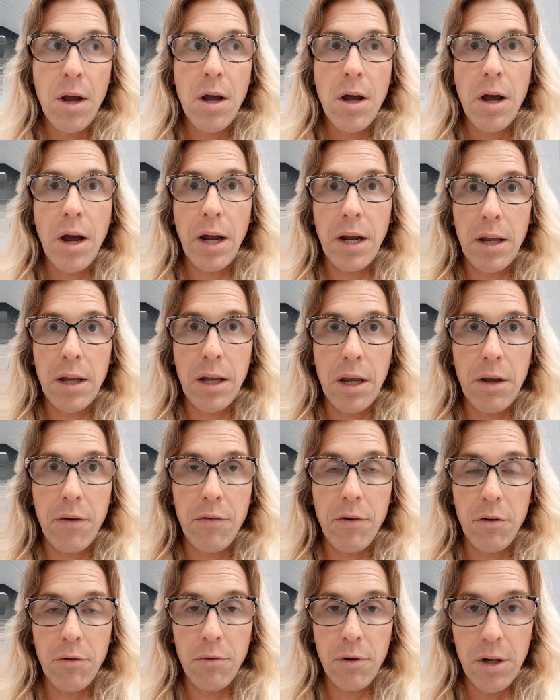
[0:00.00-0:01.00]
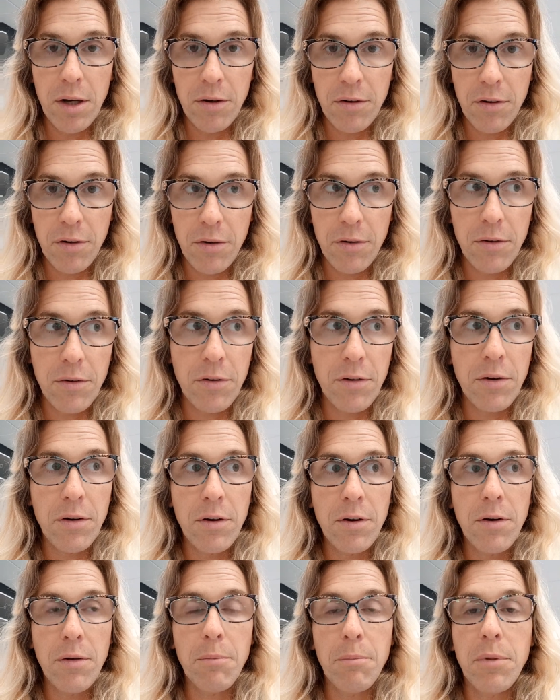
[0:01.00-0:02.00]
I can give you reasons.
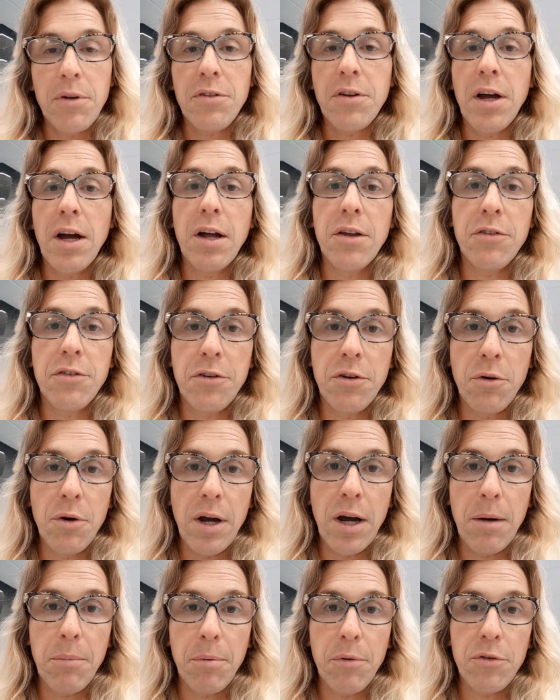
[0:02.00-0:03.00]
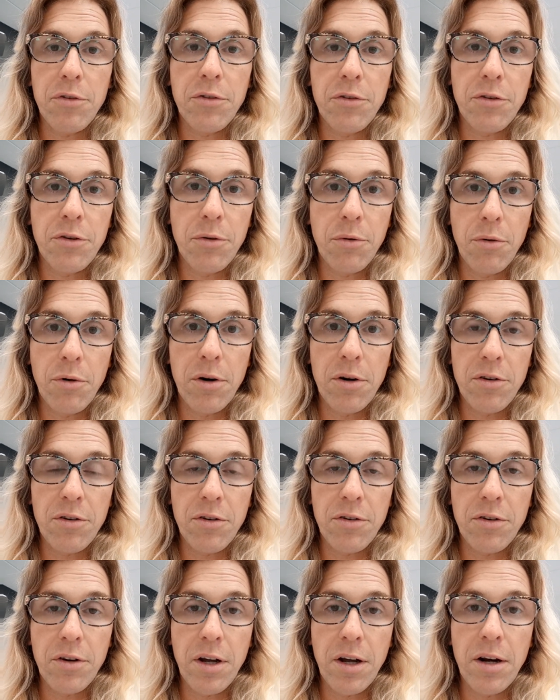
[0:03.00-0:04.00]
Besides 2 apples and 2
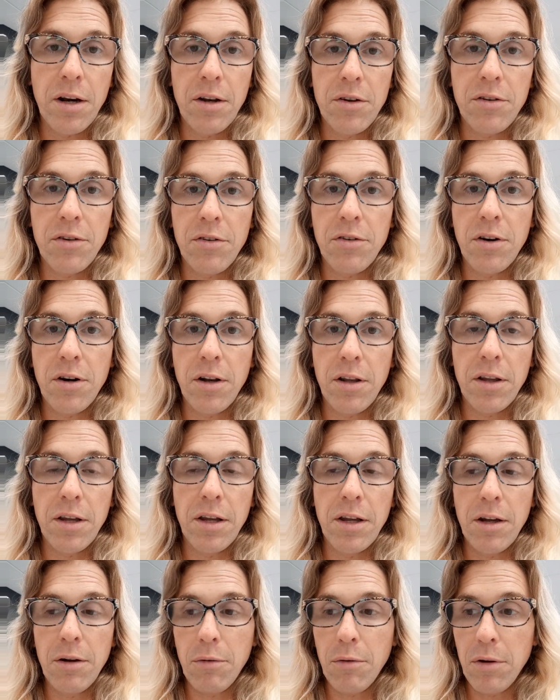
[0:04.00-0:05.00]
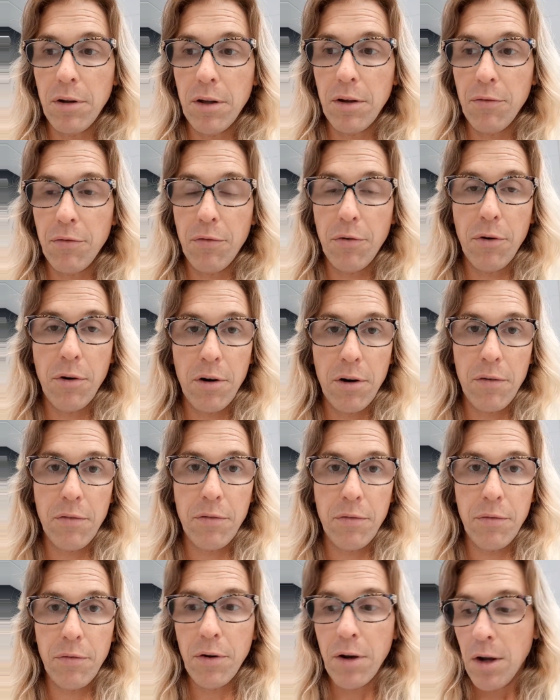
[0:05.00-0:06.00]
oranges not necessarily equaling 4
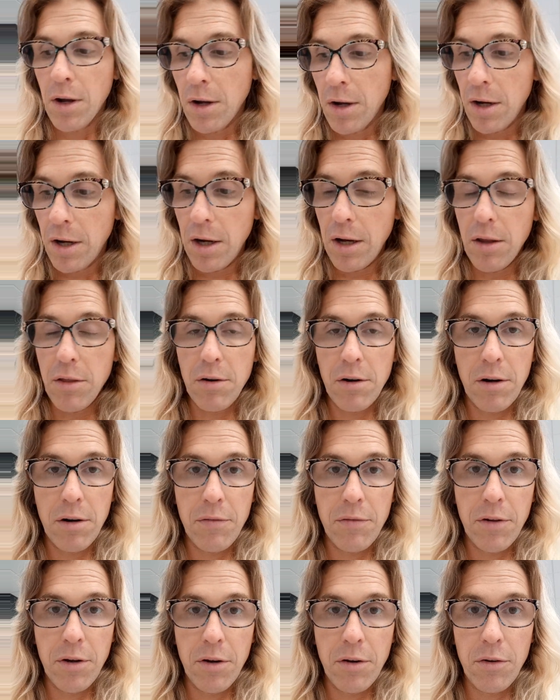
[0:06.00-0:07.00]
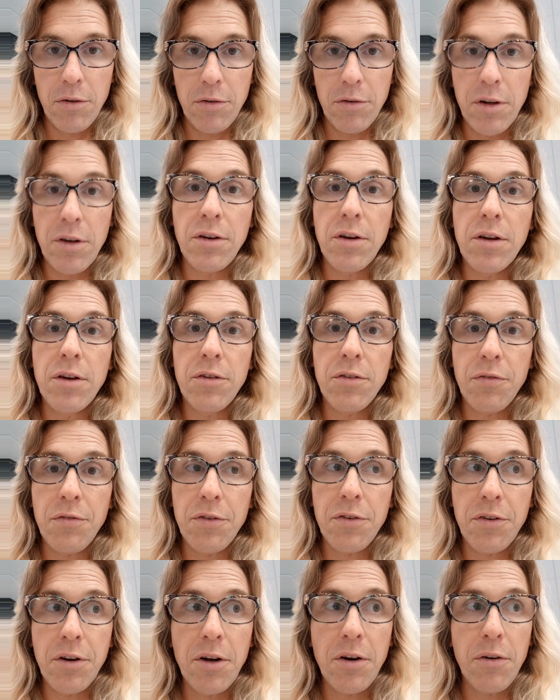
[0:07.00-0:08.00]
of either of those, it is
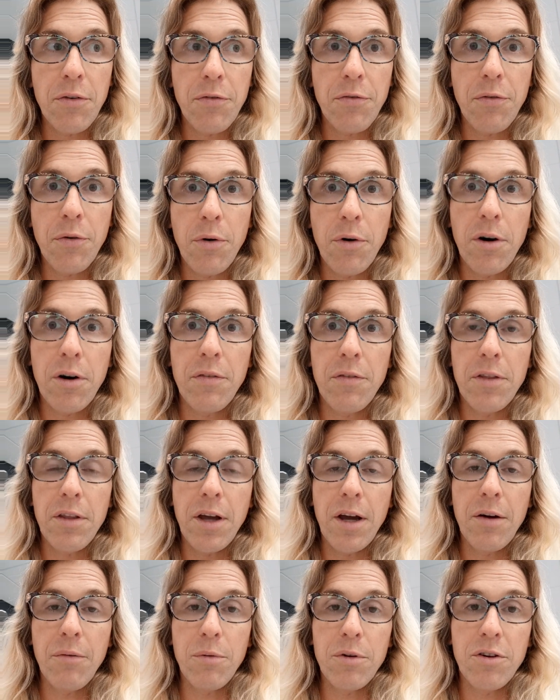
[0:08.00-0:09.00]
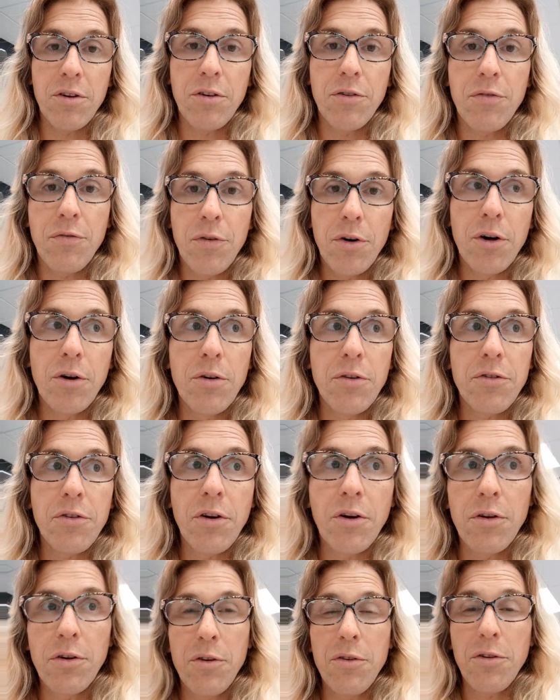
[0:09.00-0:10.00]
still 4 of that which is fruit.
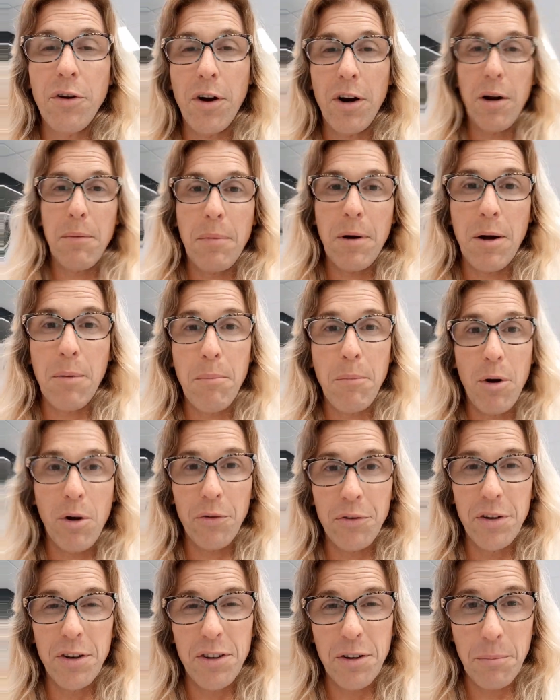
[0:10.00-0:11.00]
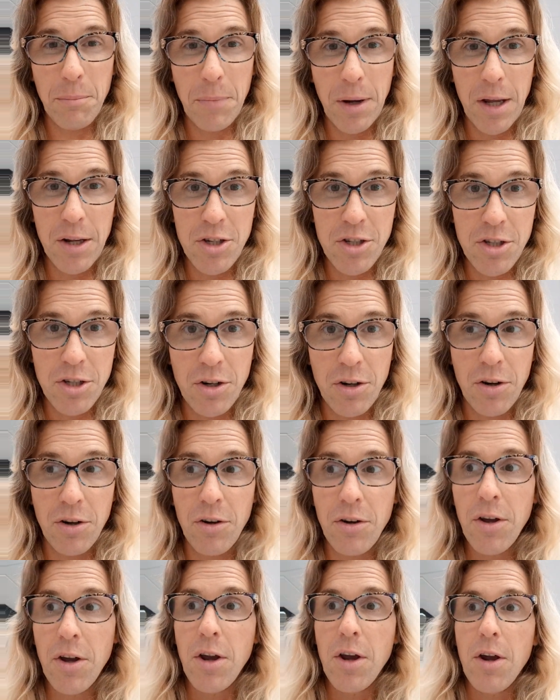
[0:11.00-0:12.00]
So you talk about multidimensional.
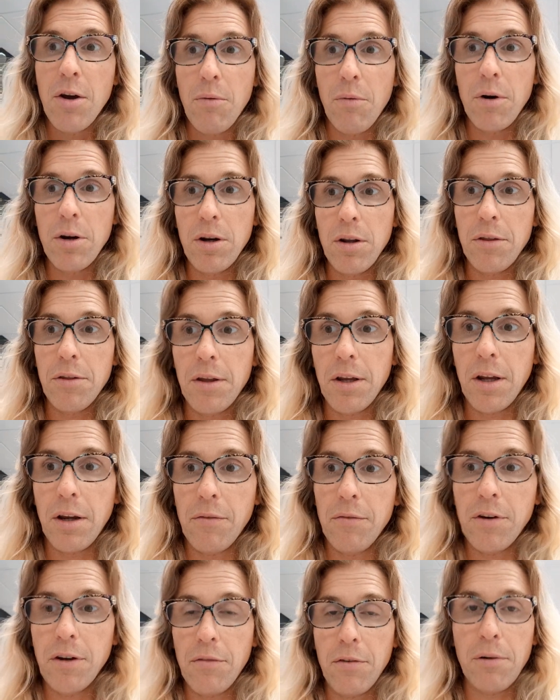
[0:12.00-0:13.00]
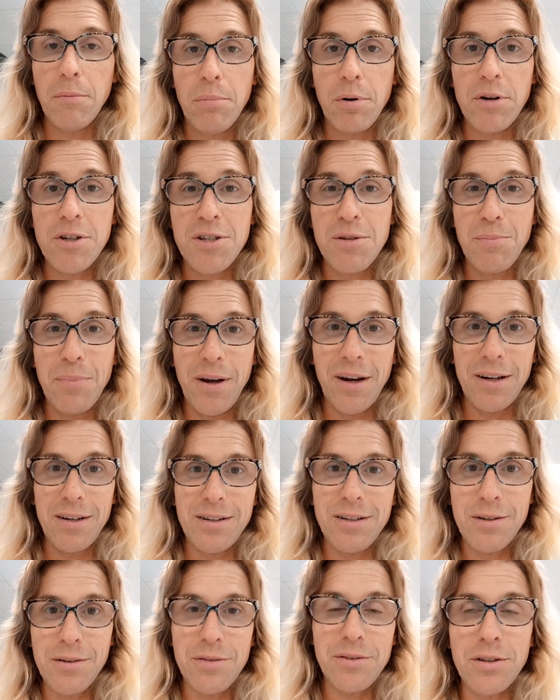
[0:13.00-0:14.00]
When you think of different
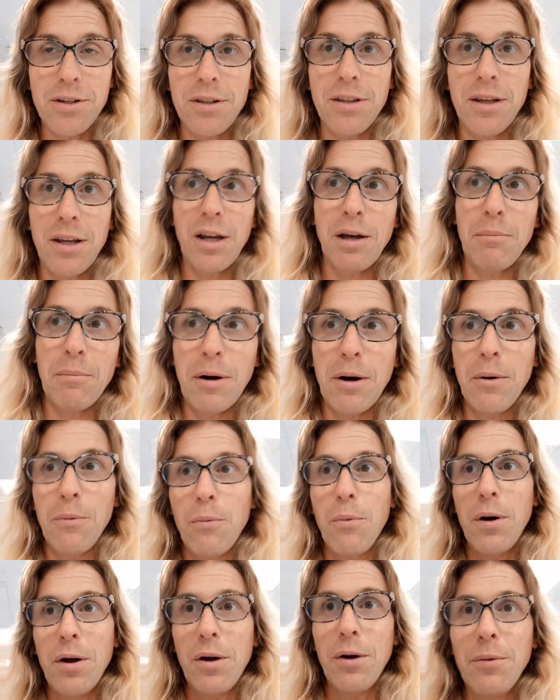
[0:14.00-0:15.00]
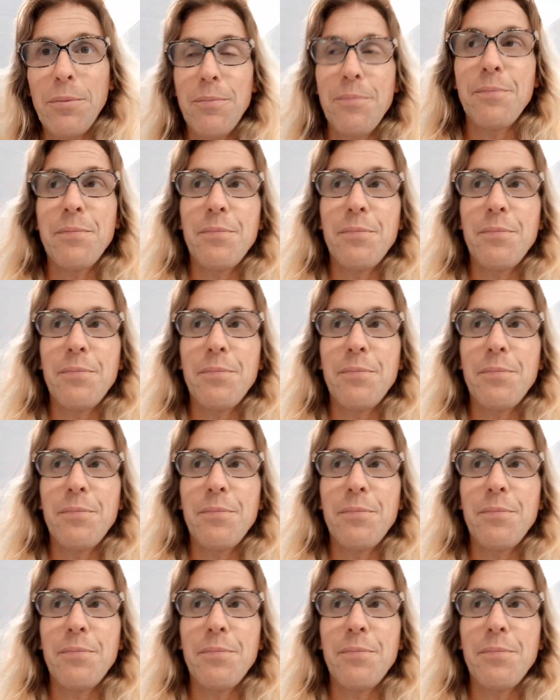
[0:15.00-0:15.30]
perspectives, you think about, well,